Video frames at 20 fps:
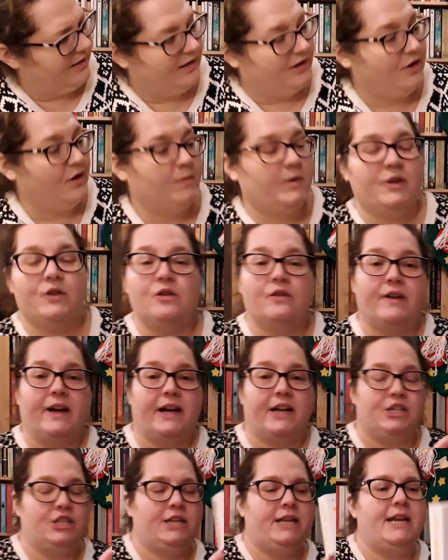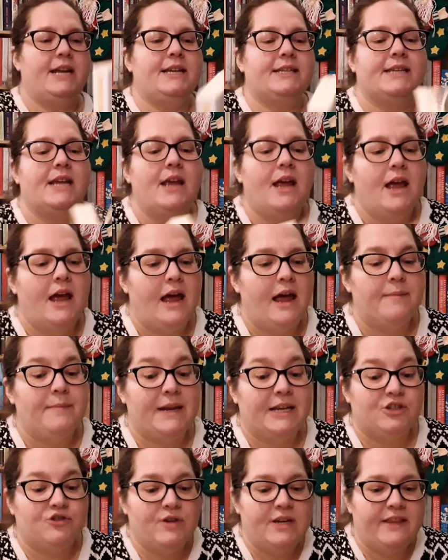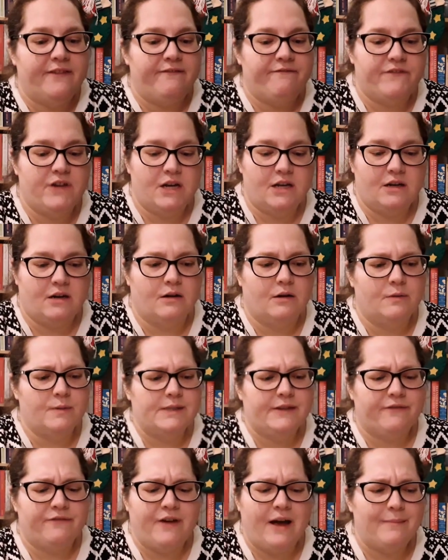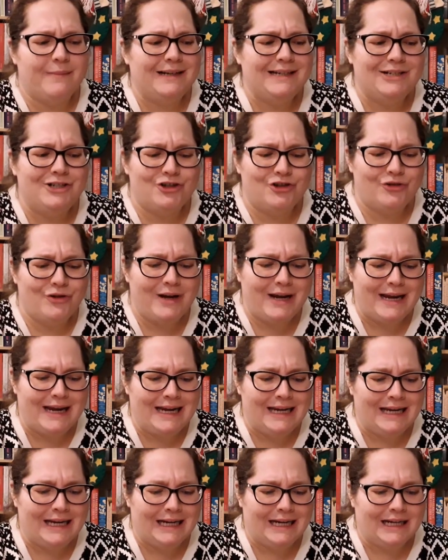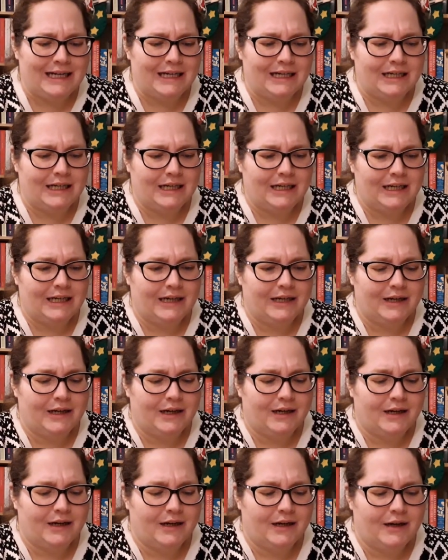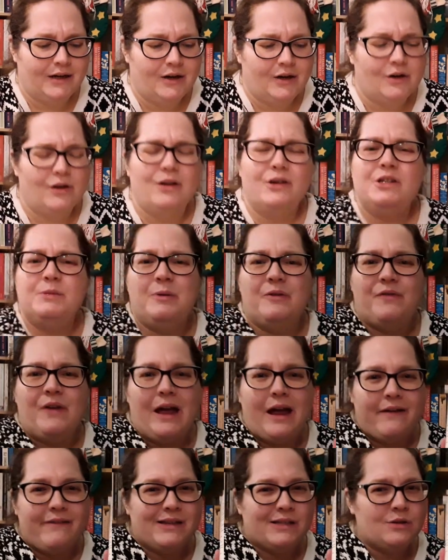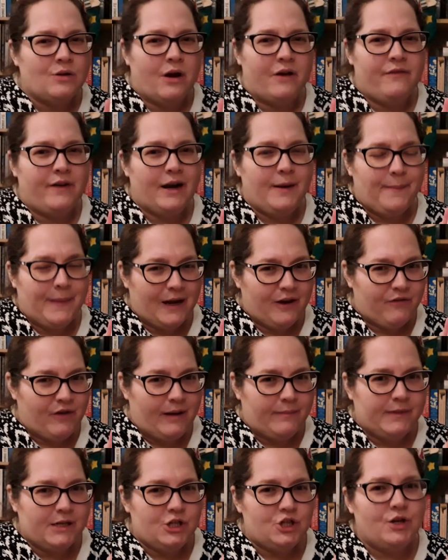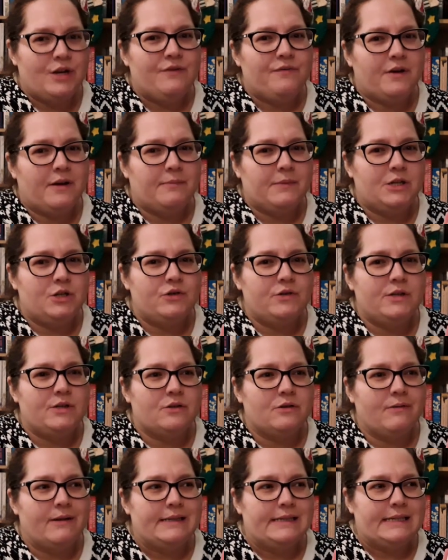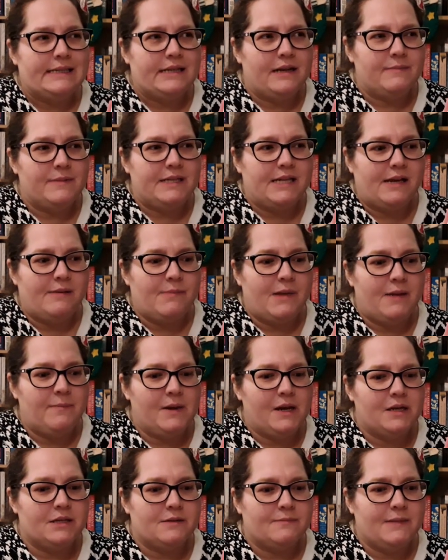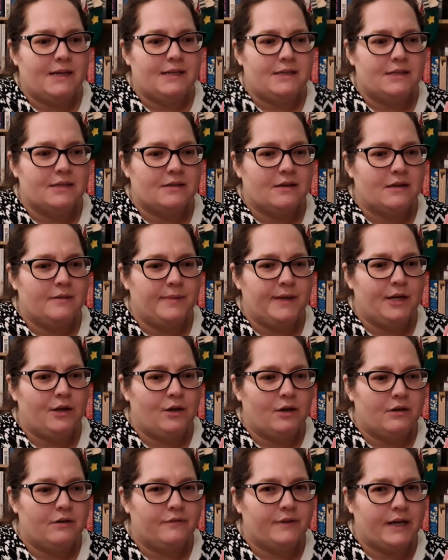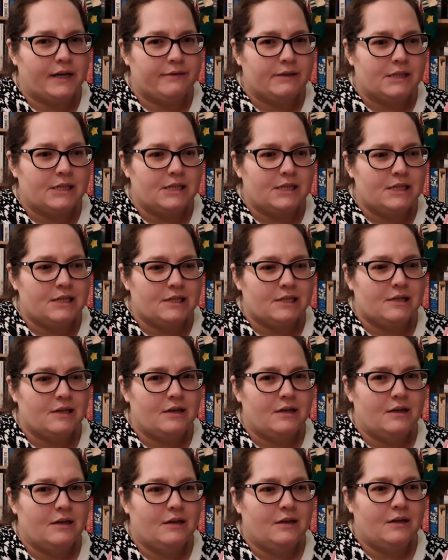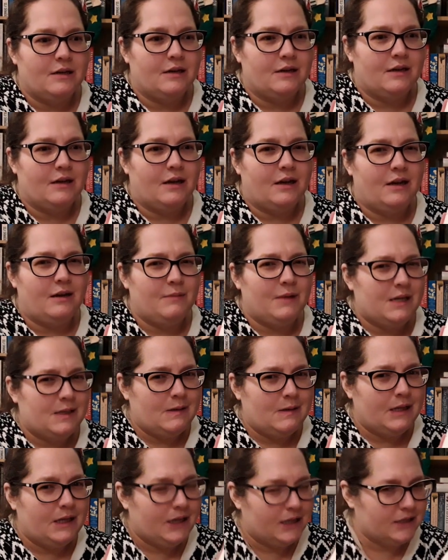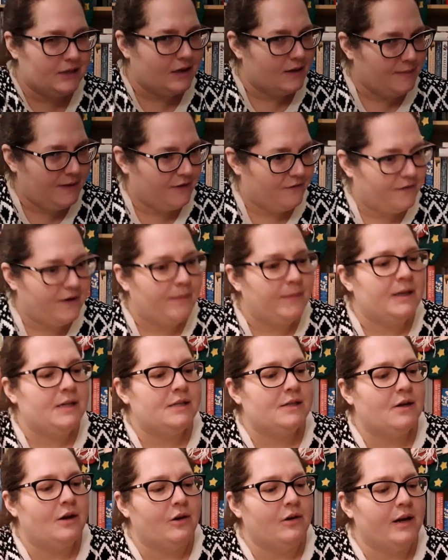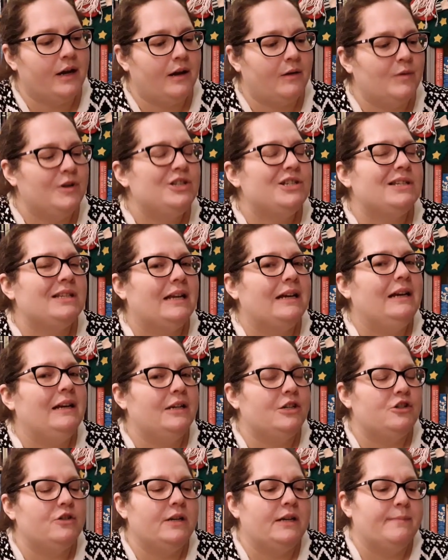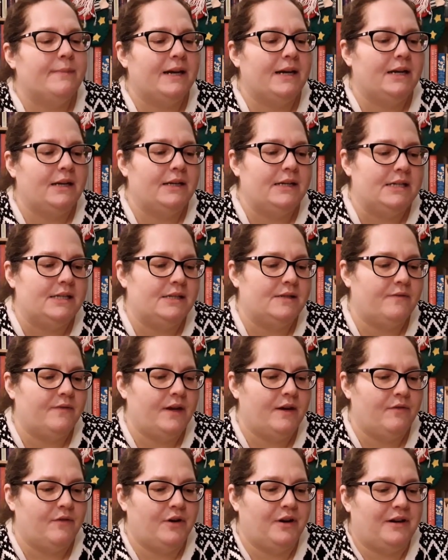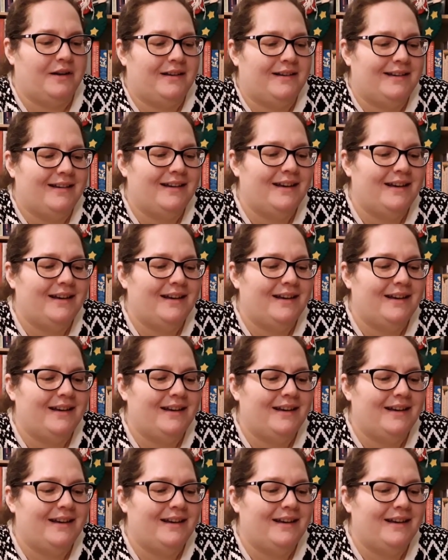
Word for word: I don't know what the cover actually is. Um, let's read the first. Oh, it was a family tree. Although to be fair, it's not a very big family tree. Family trees always intimidate me because it means there's going to be a lot of characters and it me think it's going to be a family saga, which is like literally my least favourite